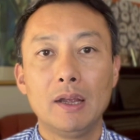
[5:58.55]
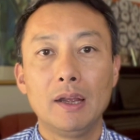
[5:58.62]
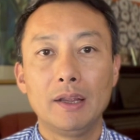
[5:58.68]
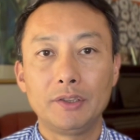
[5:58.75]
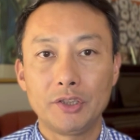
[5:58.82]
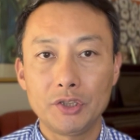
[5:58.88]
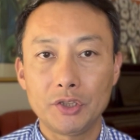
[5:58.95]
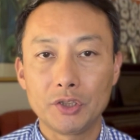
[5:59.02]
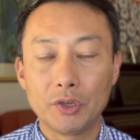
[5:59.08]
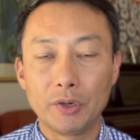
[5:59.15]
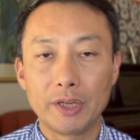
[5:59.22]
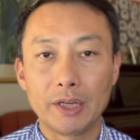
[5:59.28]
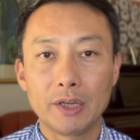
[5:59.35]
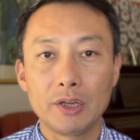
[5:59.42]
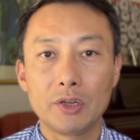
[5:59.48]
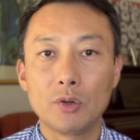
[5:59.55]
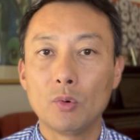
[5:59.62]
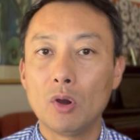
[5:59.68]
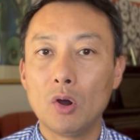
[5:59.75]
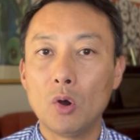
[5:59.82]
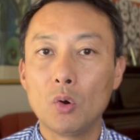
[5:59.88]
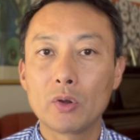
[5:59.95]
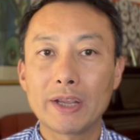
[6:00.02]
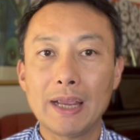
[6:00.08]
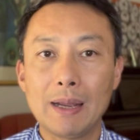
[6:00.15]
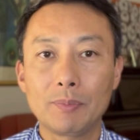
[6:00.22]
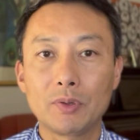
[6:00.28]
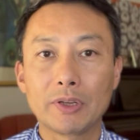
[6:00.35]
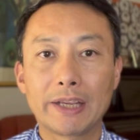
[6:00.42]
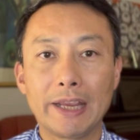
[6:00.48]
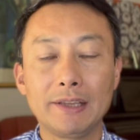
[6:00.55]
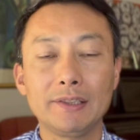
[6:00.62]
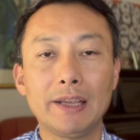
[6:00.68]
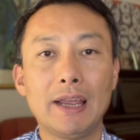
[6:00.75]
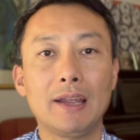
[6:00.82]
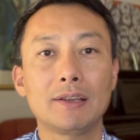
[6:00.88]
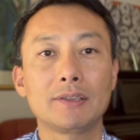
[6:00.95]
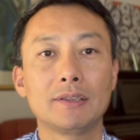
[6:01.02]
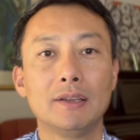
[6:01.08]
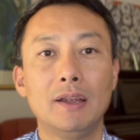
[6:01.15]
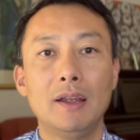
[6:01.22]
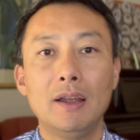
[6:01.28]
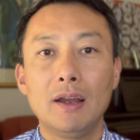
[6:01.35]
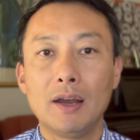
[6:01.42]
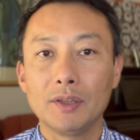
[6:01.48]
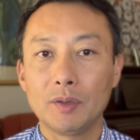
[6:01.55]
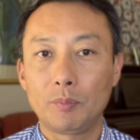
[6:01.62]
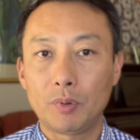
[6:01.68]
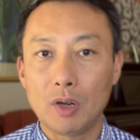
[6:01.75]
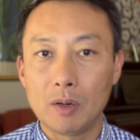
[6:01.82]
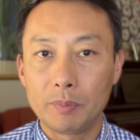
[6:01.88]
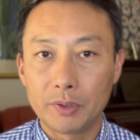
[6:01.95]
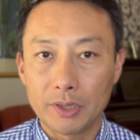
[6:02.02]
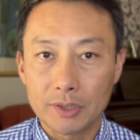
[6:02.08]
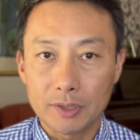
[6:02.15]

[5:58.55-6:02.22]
Additionally, you will owe capital gain tax on the property's